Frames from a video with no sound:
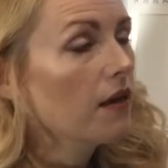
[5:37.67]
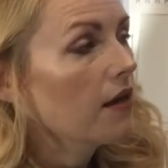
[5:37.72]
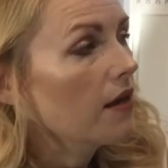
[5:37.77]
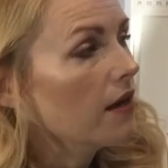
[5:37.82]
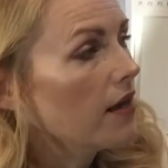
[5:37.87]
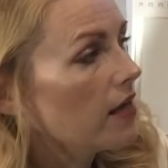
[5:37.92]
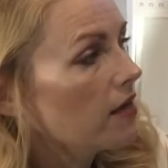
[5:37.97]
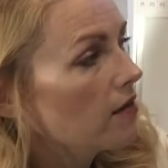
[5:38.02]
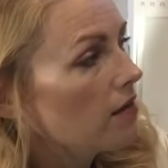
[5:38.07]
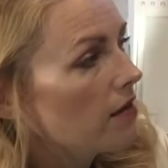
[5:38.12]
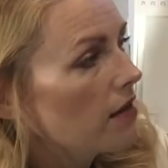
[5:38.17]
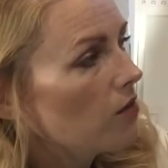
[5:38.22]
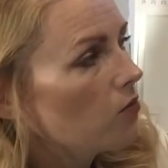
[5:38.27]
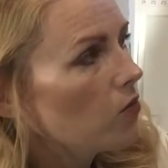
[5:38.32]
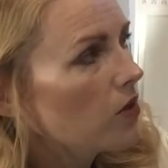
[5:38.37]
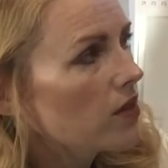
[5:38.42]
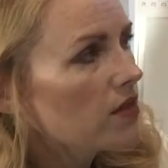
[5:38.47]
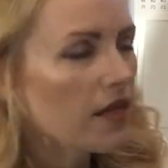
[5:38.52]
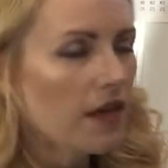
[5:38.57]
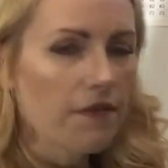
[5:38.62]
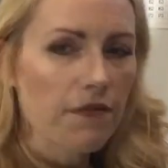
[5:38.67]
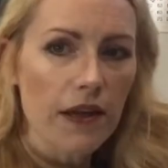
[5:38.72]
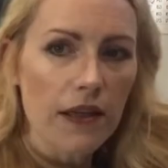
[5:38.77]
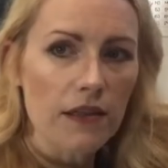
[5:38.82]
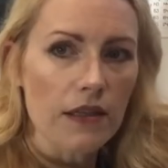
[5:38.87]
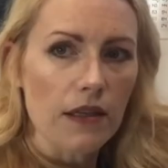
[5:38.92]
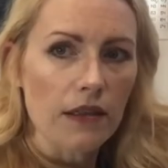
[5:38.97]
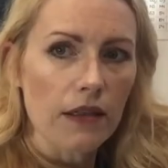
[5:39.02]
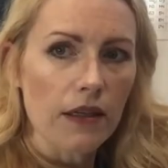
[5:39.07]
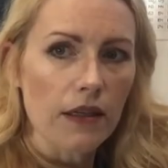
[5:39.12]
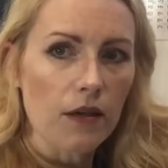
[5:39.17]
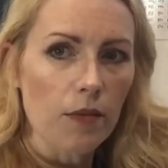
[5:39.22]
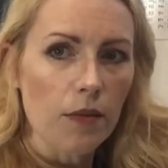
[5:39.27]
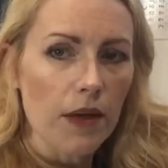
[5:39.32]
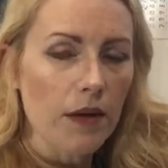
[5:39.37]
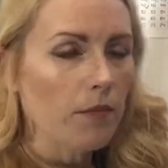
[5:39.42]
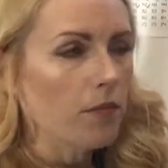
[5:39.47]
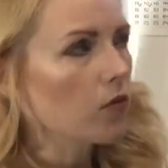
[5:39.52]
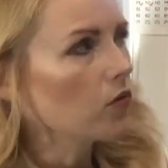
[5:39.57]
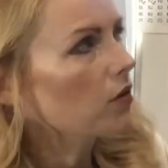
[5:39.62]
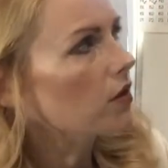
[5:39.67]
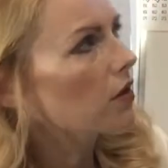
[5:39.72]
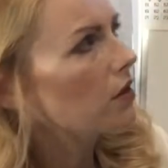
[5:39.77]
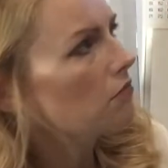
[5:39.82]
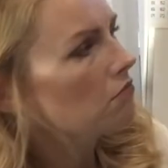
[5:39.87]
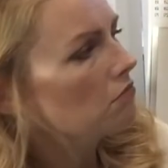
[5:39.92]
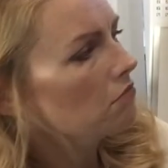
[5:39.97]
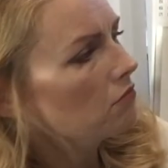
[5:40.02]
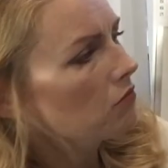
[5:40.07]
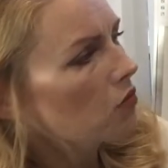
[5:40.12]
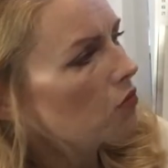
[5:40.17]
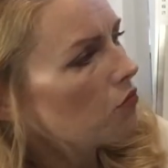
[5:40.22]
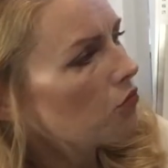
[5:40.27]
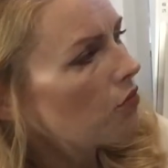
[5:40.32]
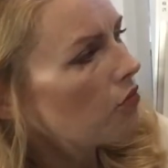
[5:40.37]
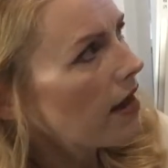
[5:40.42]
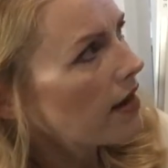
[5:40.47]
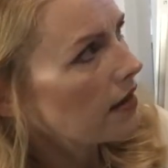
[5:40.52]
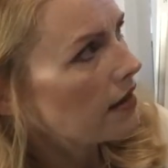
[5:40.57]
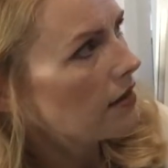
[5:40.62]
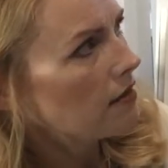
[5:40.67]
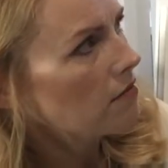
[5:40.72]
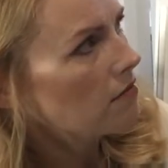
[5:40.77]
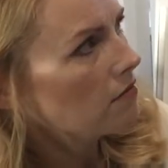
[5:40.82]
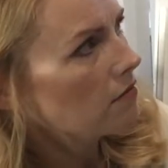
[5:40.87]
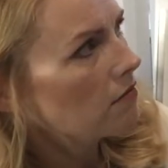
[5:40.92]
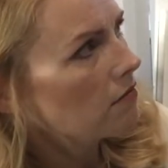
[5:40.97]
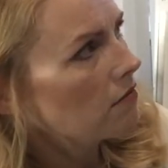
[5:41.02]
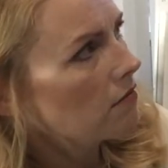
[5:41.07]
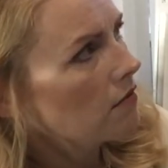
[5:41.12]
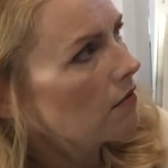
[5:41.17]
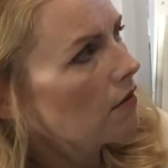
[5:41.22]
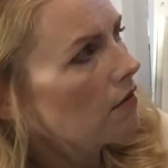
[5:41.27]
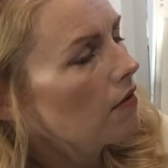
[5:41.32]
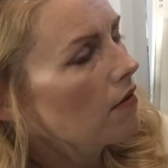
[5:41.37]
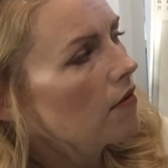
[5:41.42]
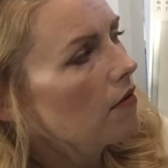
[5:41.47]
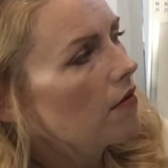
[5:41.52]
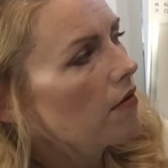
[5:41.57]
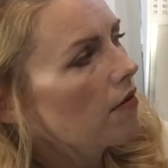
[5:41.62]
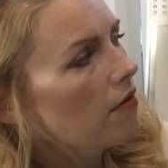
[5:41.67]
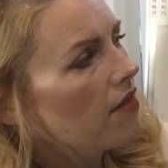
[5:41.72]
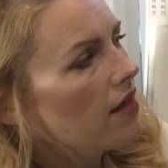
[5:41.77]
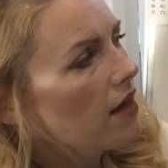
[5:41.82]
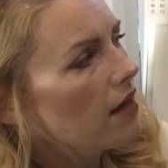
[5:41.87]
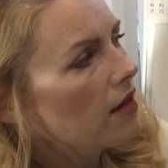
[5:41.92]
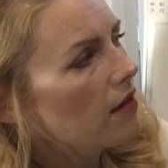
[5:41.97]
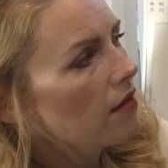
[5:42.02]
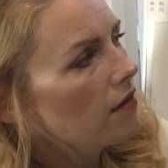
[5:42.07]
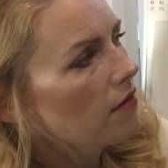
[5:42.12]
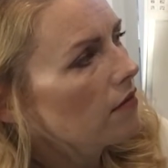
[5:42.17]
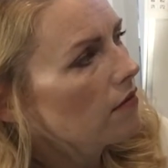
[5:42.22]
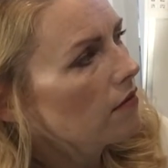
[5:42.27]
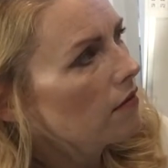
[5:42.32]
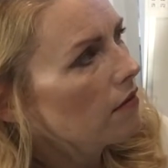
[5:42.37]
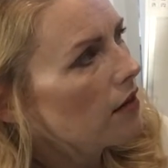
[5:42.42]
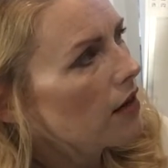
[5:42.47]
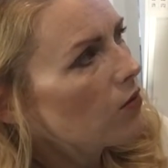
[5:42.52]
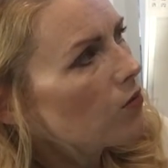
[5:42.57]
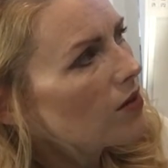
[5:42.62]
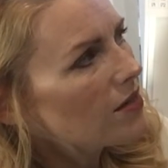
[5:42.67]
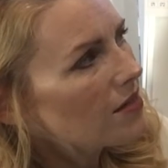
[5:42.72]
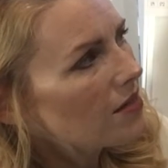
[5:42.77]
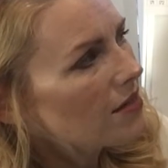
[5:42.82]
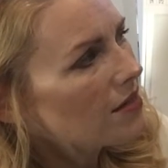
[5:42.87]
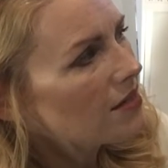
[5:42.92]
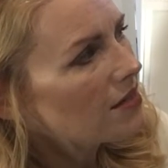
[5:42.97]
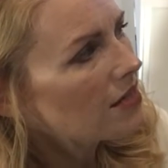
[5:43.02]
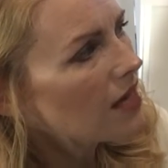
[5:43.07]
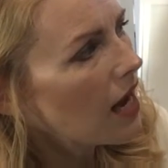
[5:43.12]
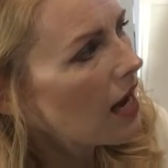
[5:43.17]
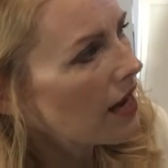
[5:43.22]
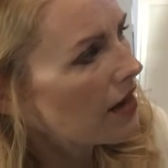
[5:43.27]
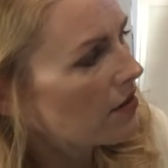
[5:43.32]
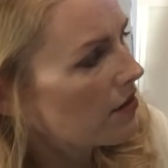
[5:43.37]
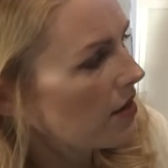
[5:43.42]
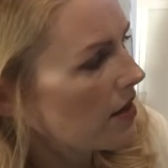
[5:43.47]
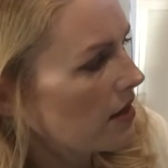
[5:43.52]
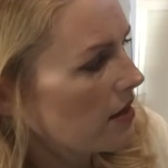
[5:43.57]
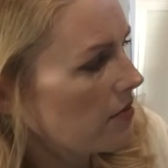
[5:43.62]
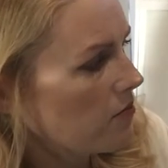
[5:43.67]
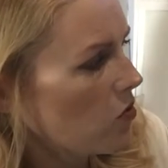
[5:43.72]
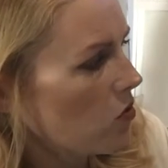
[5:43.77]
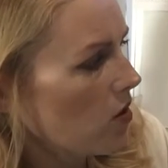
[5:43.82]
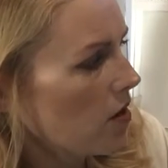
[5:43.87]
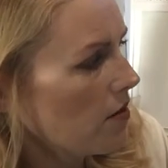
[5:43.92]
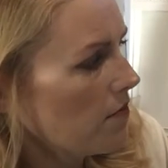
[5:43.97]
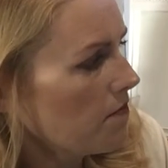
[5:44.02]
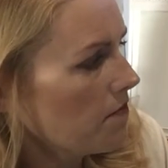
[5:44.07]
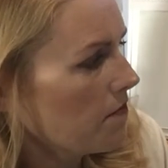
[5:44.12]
And then once I felt a little bit more ready, then I wasn't as tired anymore.